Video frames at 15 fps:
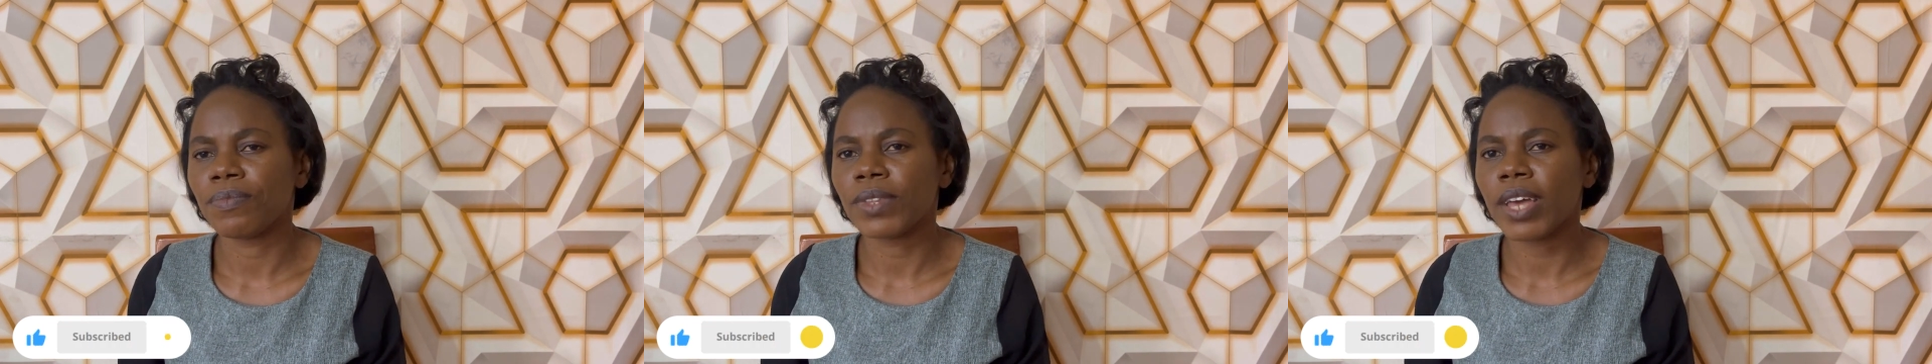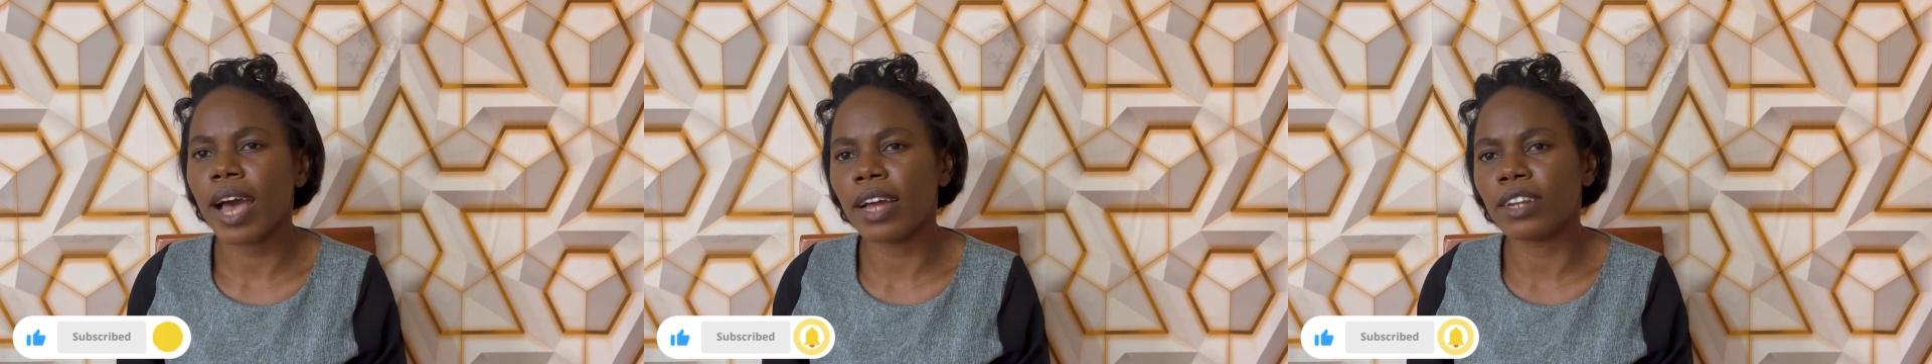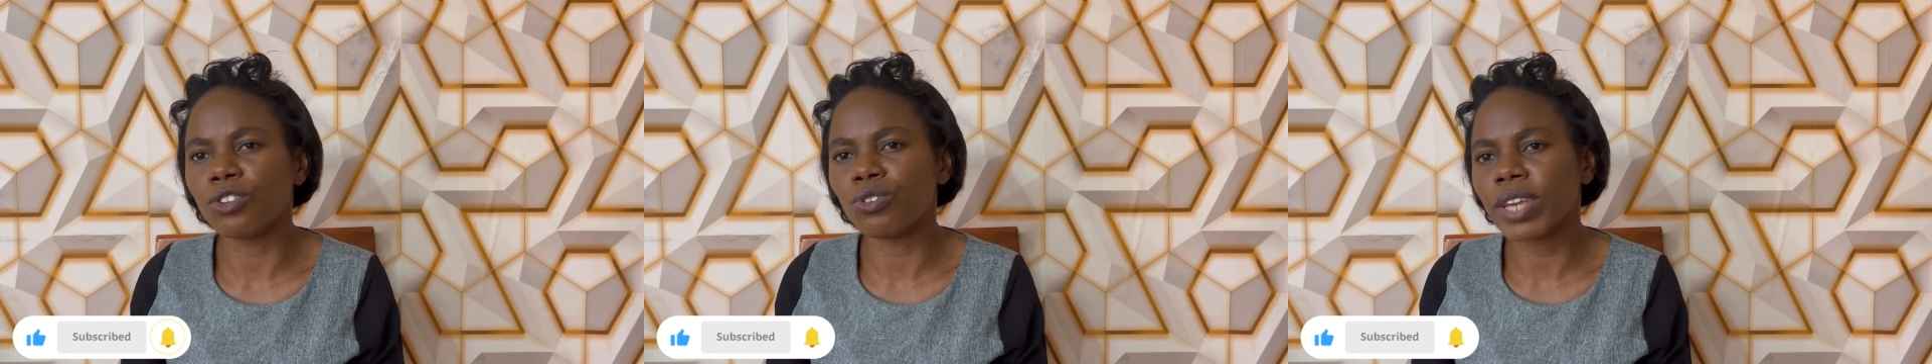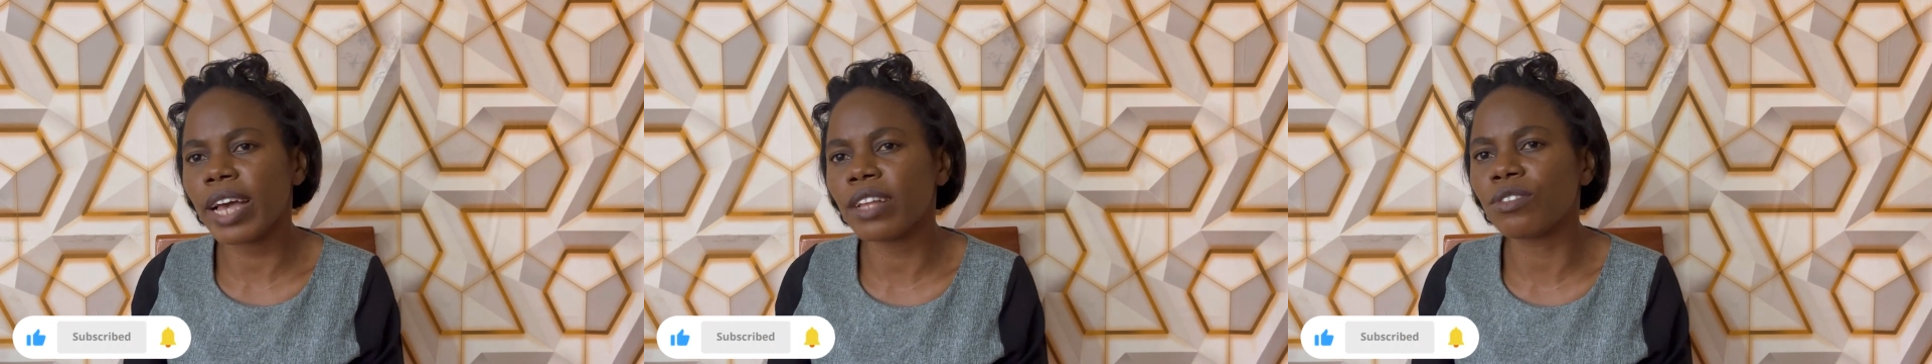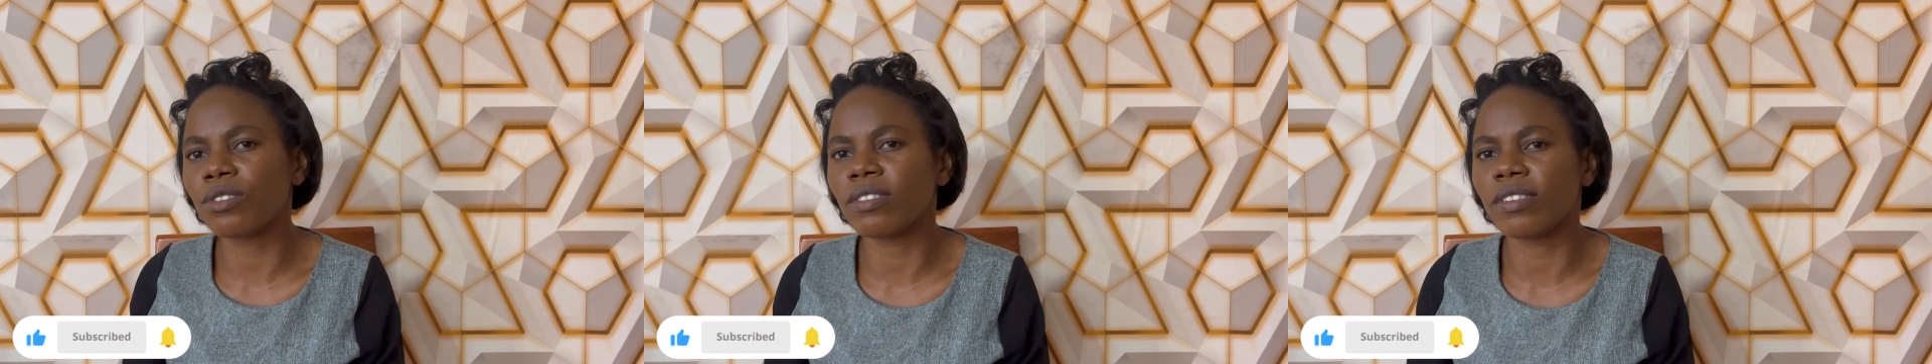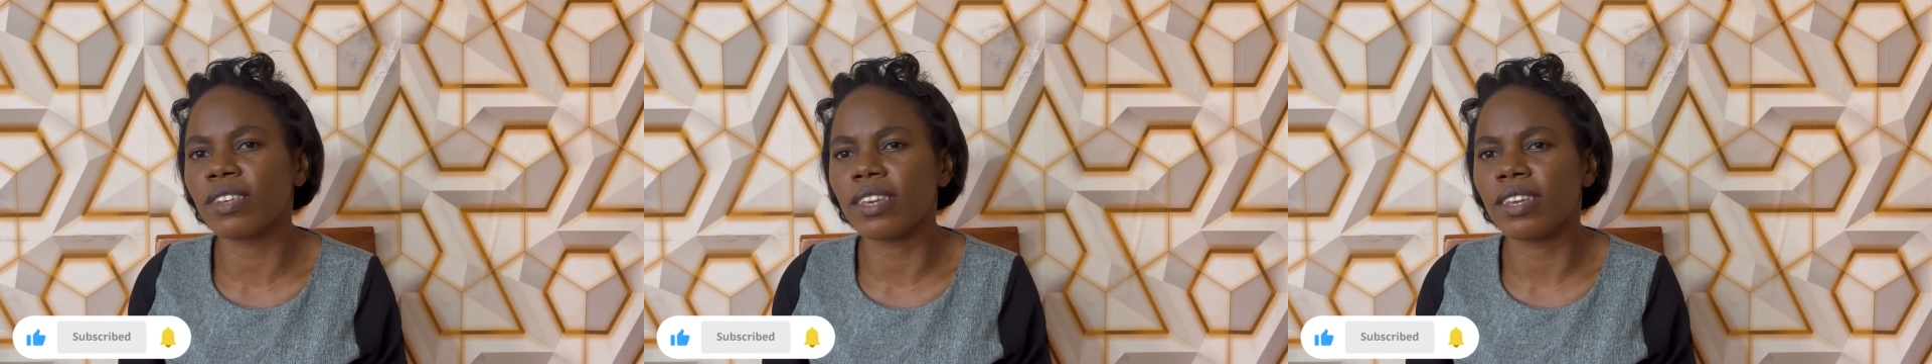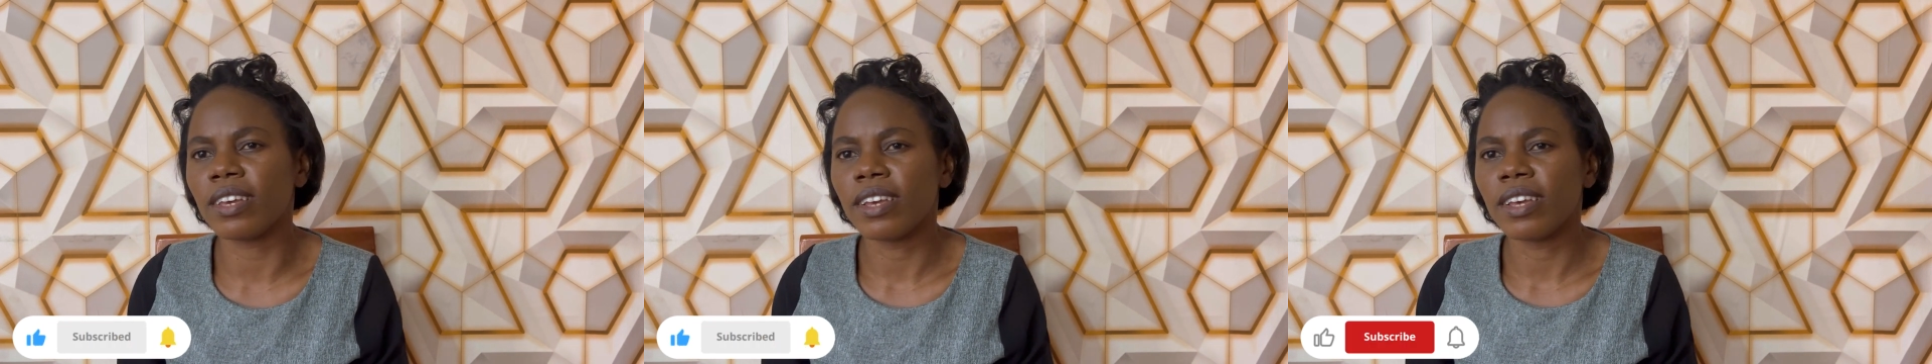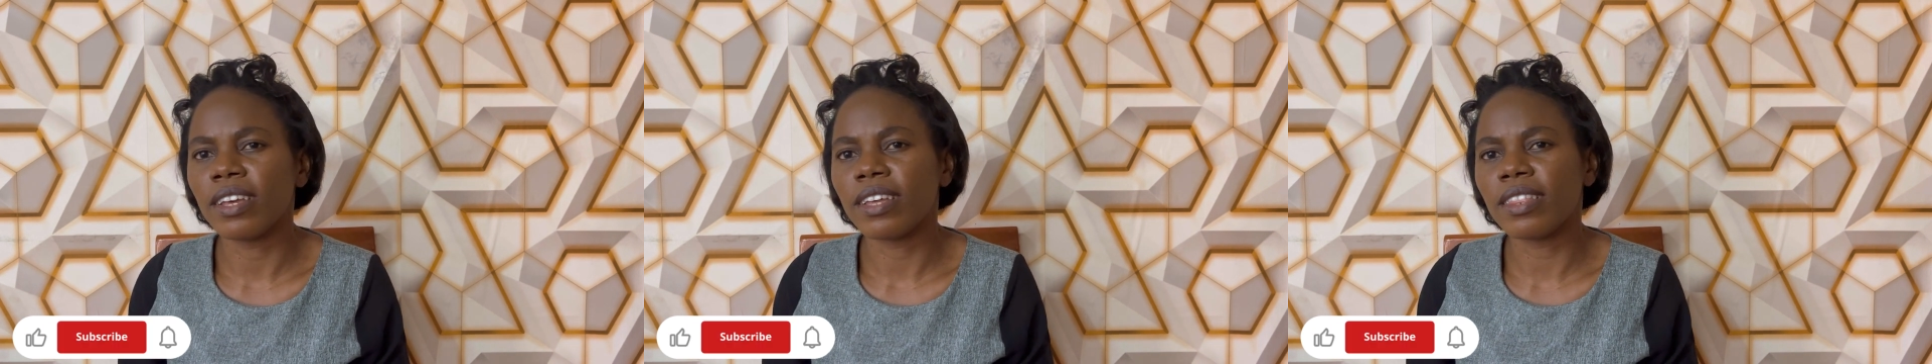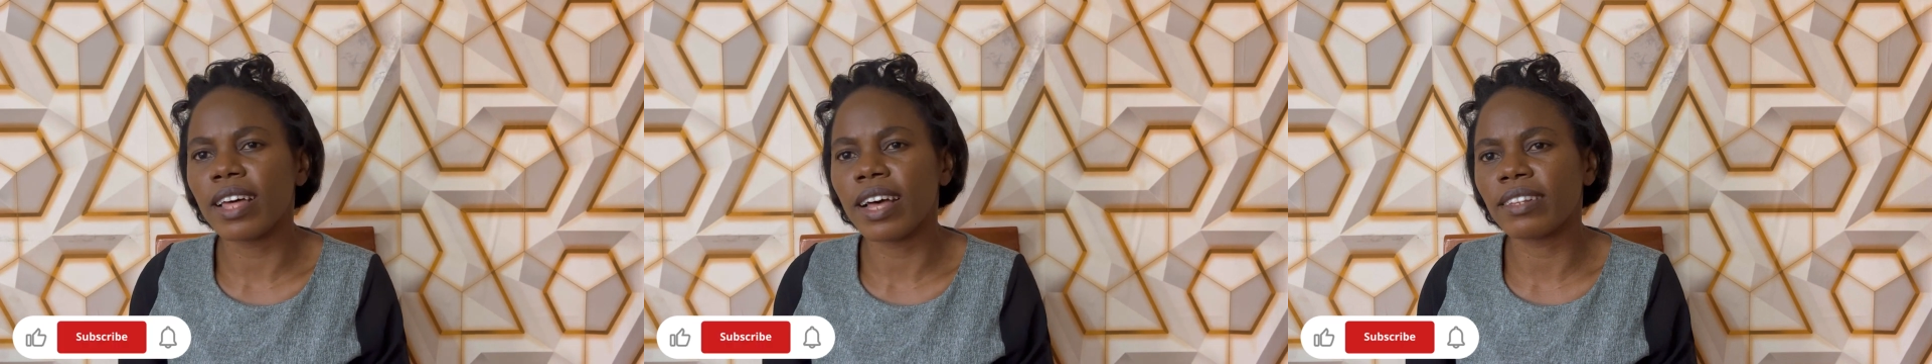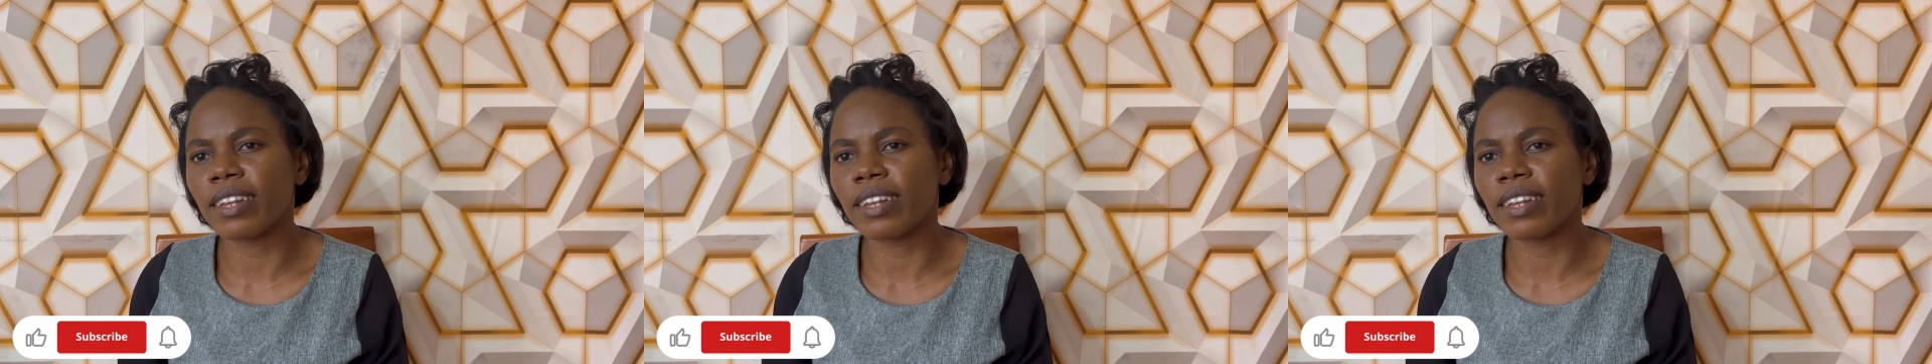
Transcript: and you get to see that